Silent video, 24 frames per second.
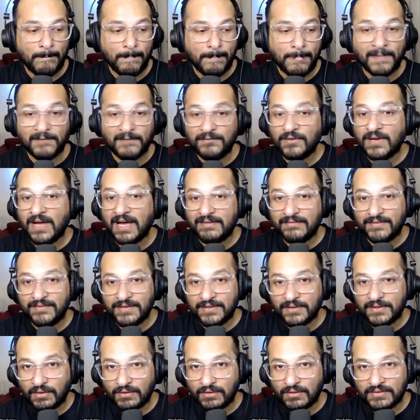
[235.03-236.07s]
if you
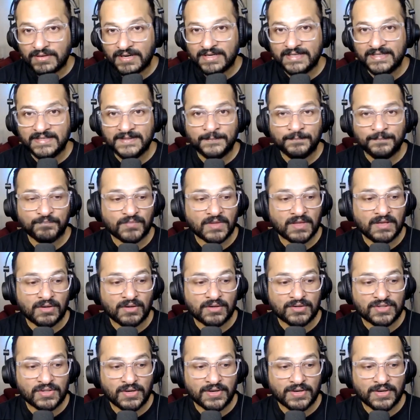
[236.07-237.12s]
haven't already,
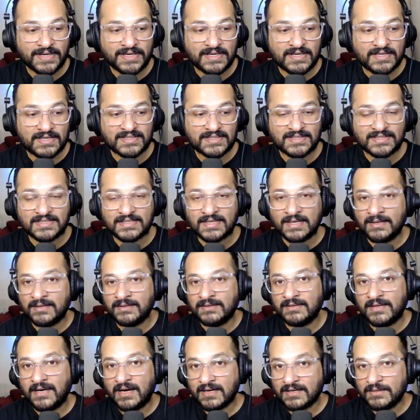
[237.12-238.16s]
joined us,
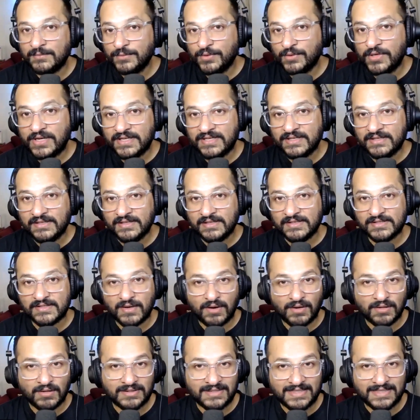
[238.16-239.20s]
our community is
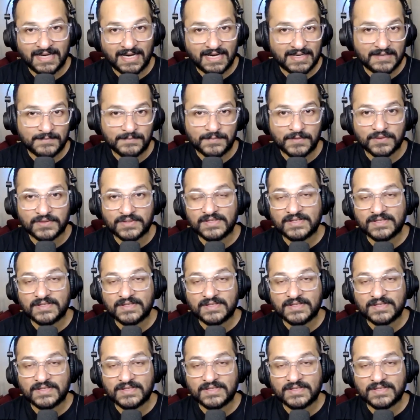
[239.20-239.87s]
called the Eye Hypnosis